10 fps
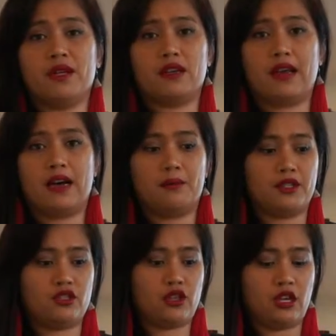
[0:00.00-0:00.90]
made it a
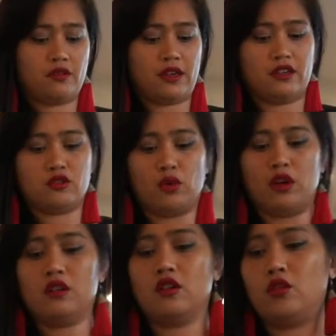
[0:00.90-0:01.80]
habit to carry that as
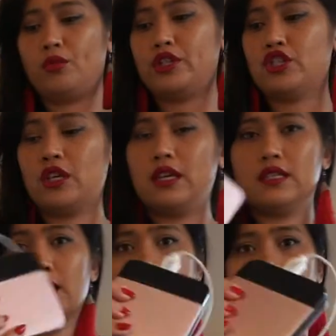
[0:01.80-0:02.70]
well, which
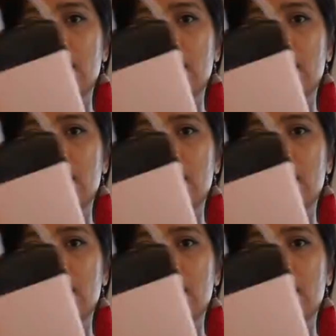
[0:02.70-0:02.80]
is